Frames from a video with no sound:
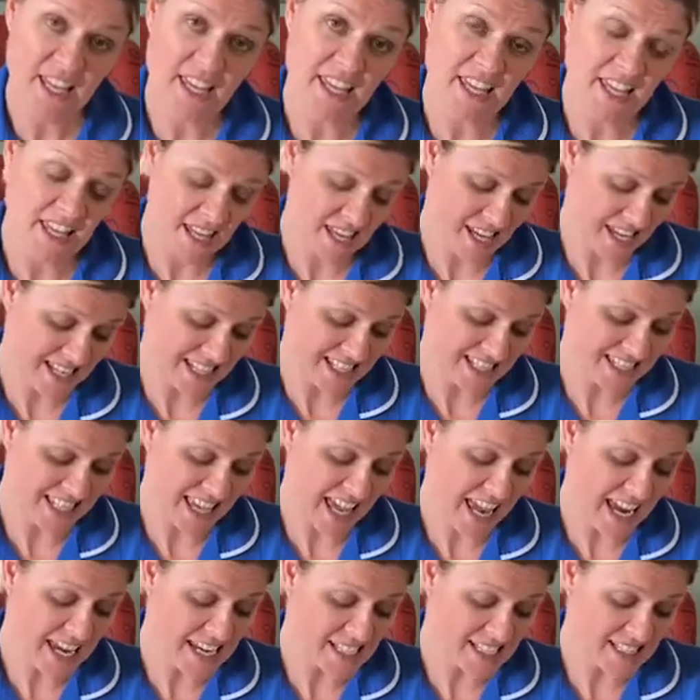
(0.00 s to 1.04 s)
Here is
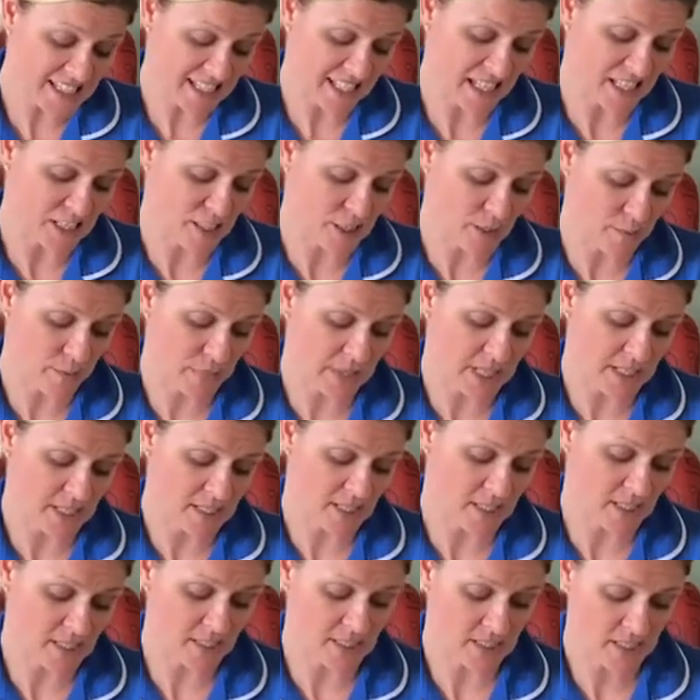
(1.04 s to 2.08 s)
8
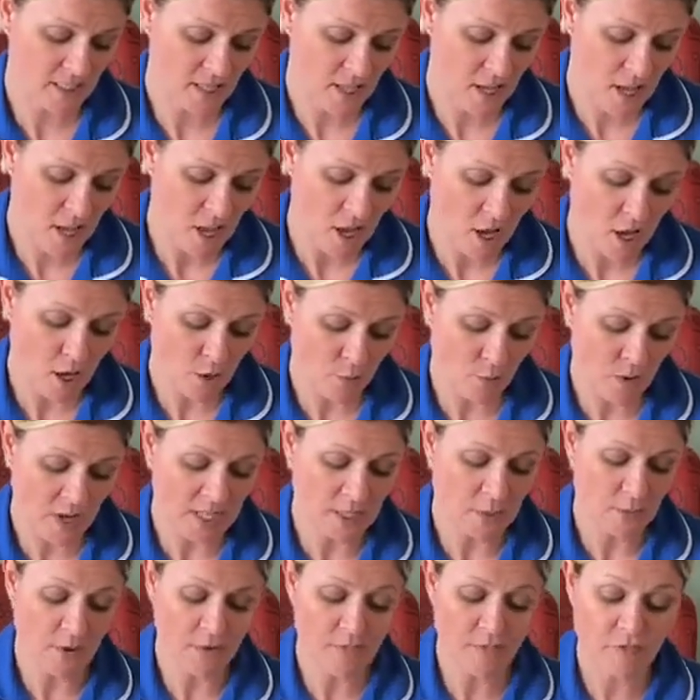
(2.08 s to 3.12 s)
centimetres. And
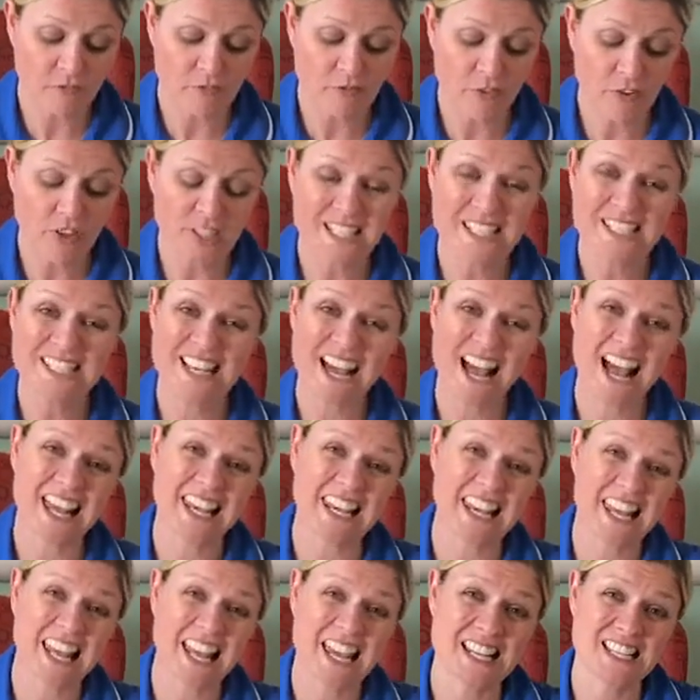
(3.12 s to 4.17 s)
when you are fully
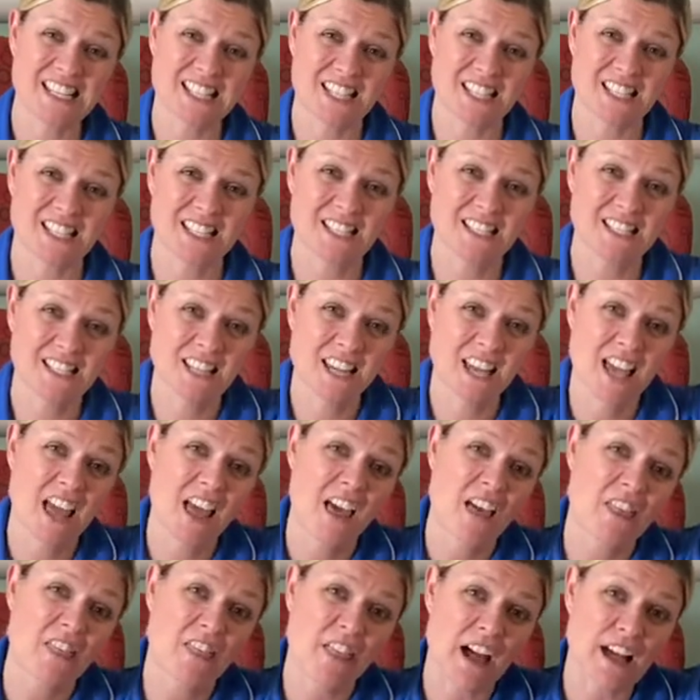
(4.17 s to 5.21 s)
dilated,
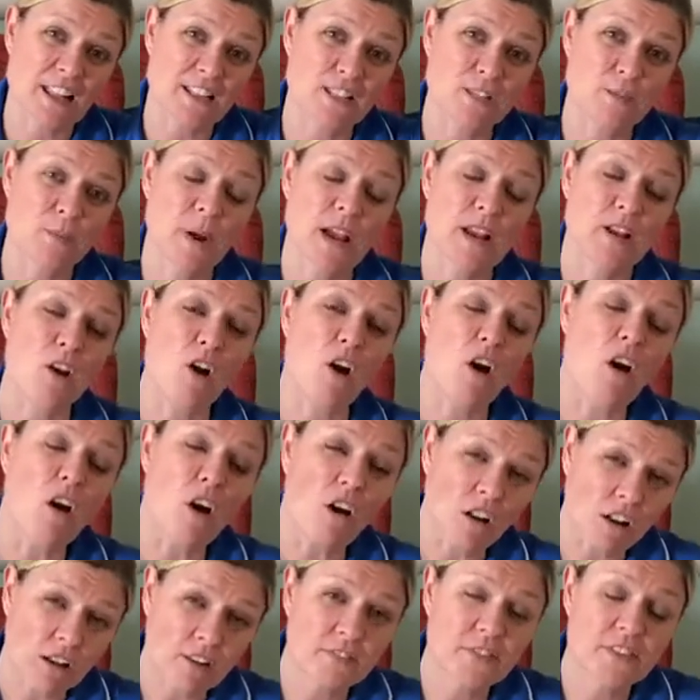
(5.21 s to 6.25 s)
that's when
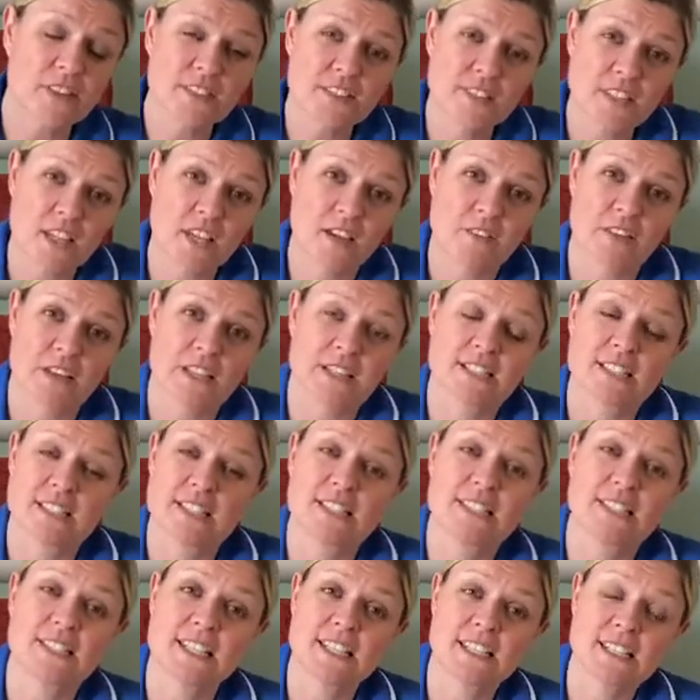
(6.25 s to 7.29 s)
all of the cervix
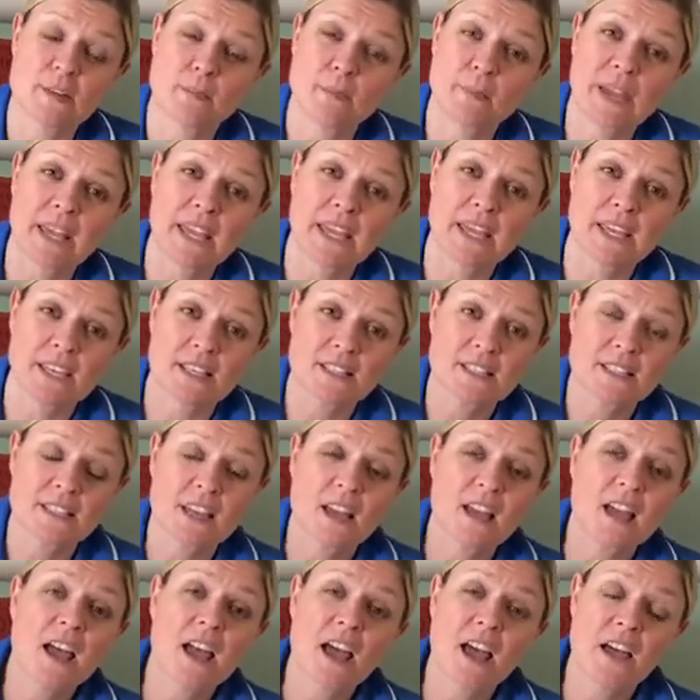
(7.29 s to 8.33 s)
has disappeared
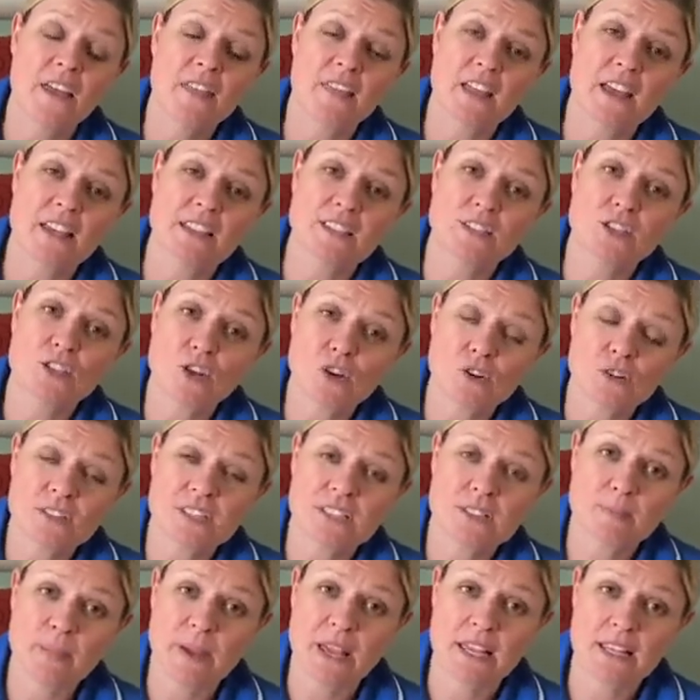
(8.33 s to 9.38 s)
and there's no
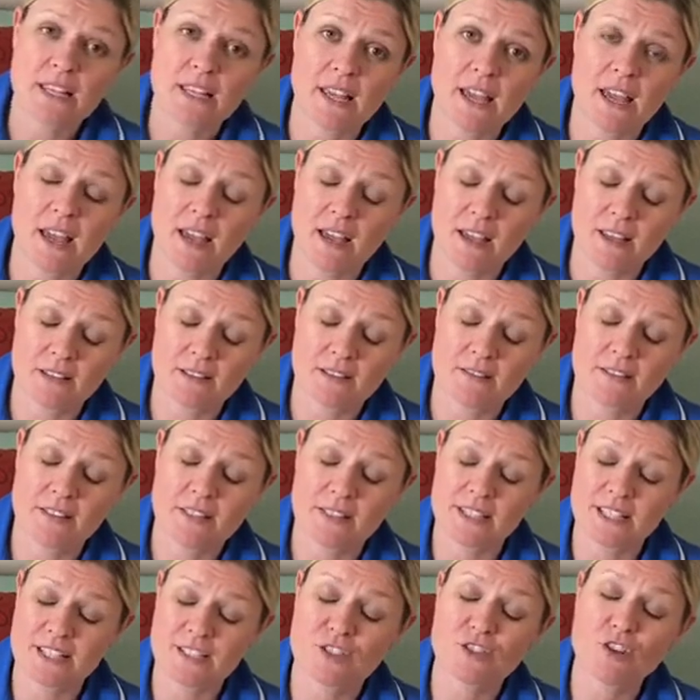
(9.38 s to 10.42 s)
space uh, and
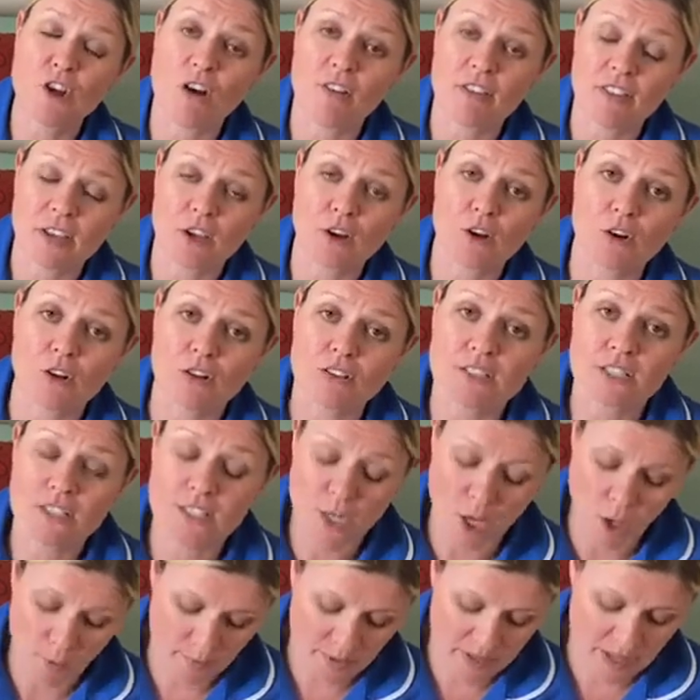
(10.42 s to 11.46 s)
there's nothing holding
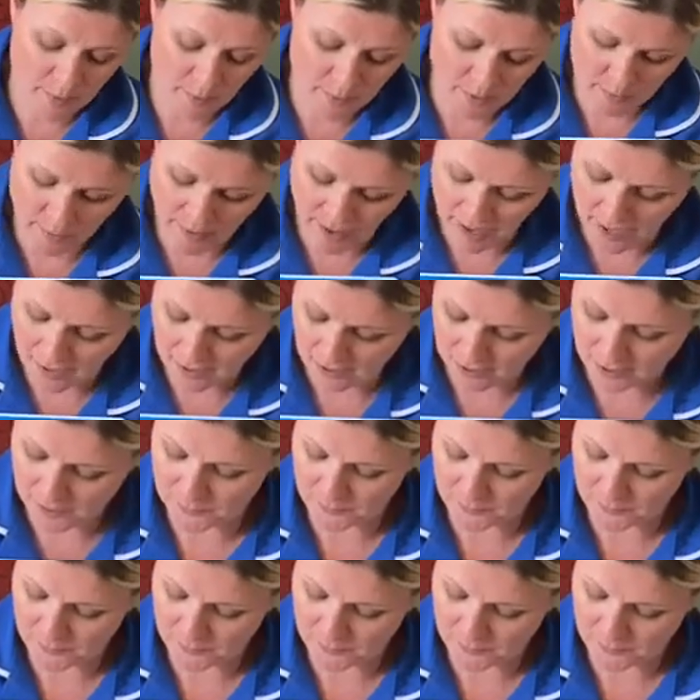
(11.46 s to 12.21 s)
your baby back.